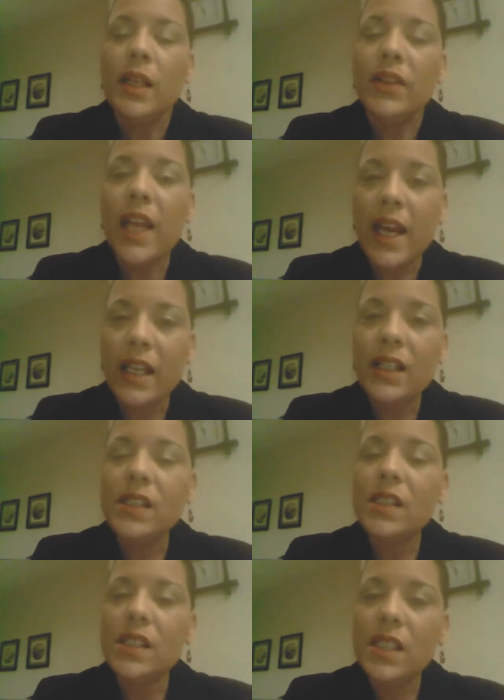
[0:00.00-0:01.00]
That is
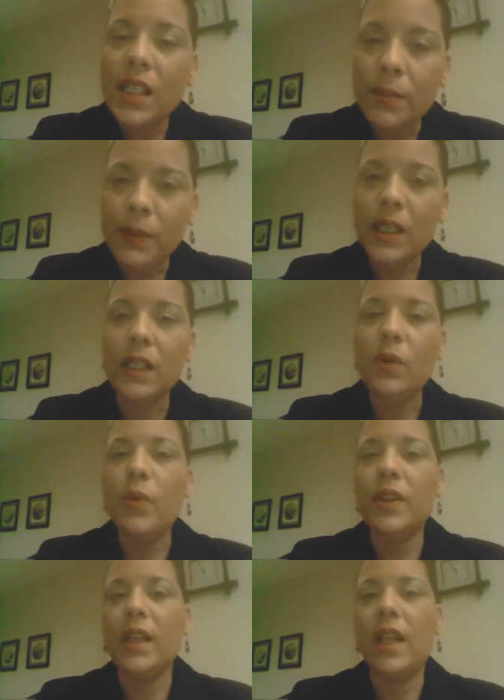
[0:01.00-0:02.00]
typically
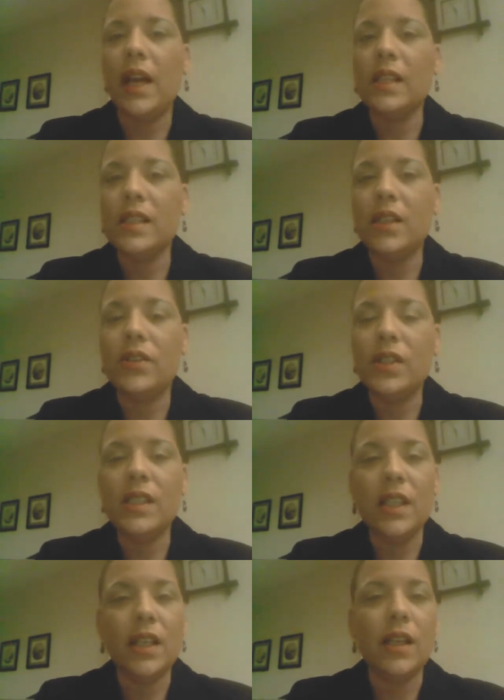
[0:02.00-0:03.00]
when the clock starts
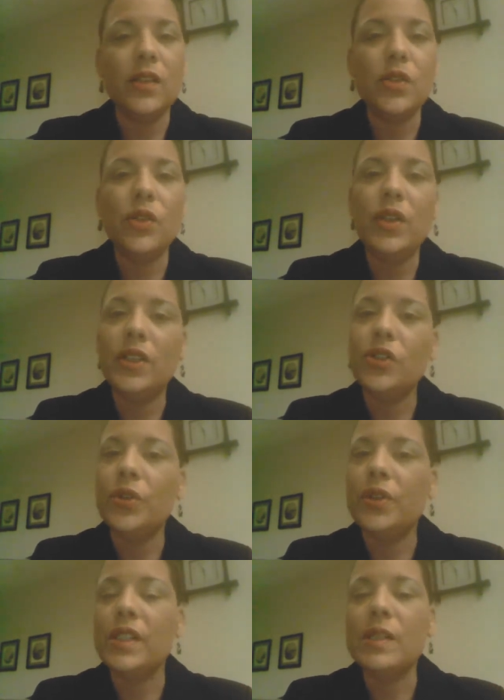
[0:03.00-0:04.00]
ticking. So you get
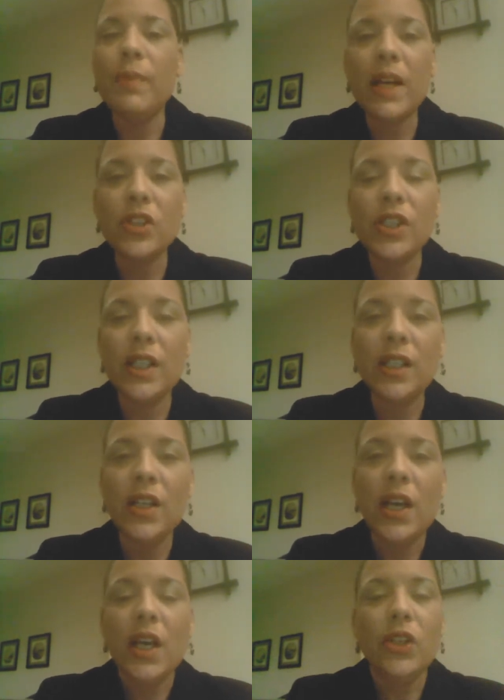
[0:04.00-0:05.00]
your inspection,
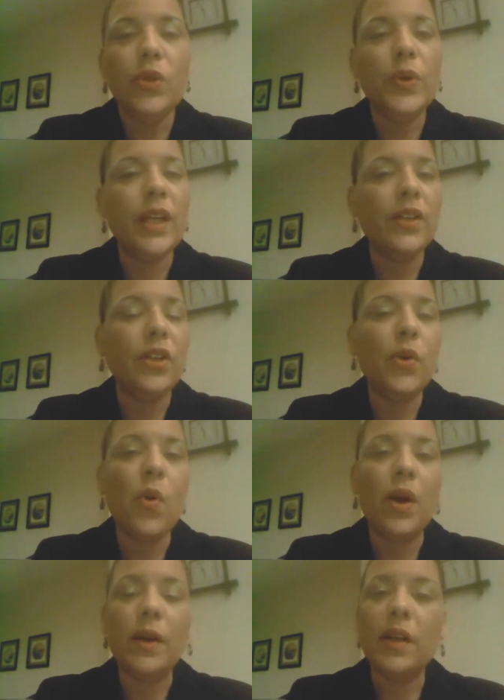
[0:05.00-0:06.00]
you get
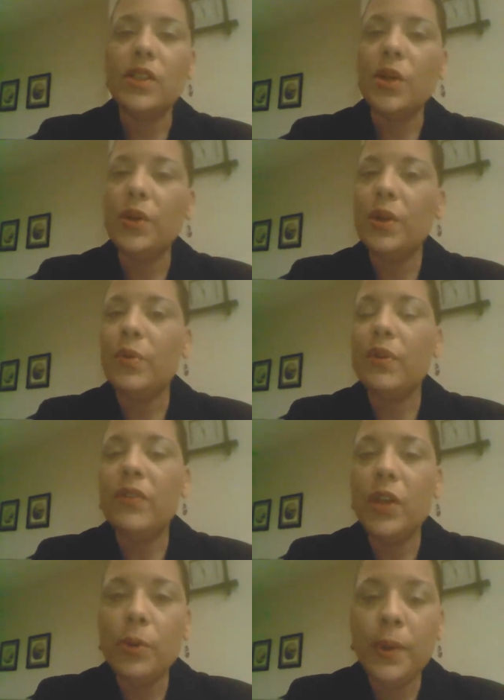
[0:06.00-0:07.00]
your attorney
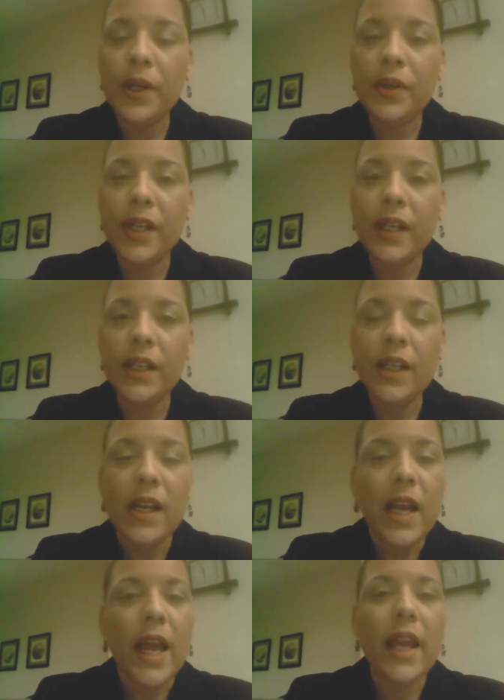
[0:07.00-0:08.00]
review period,
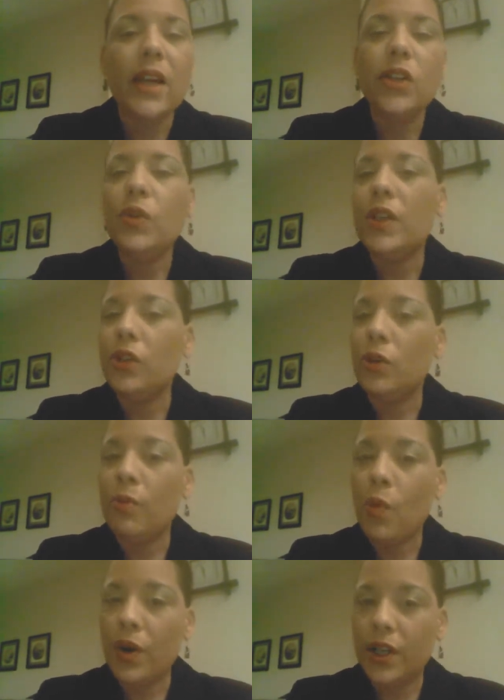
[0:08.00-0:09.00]
and you get your
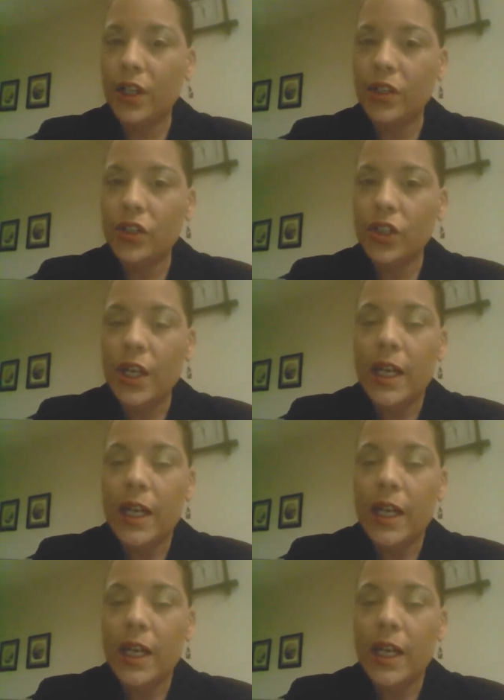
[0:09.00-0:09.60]
mortgage.